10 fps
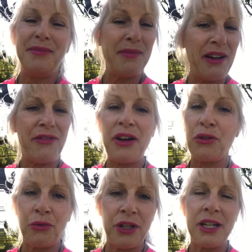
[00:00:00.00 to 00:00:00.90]
My
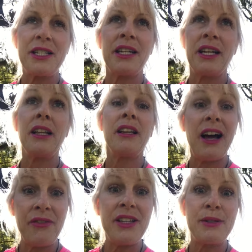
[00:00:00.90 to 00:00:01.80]
favorite word, I tell you.
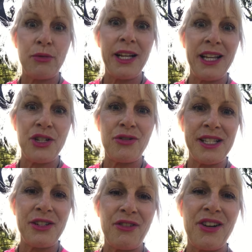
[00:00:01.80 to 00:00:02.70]
Life is pretty
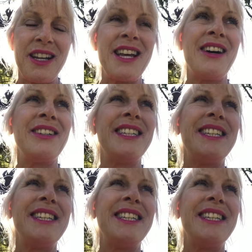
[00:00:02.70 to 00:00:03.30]
interesting right now.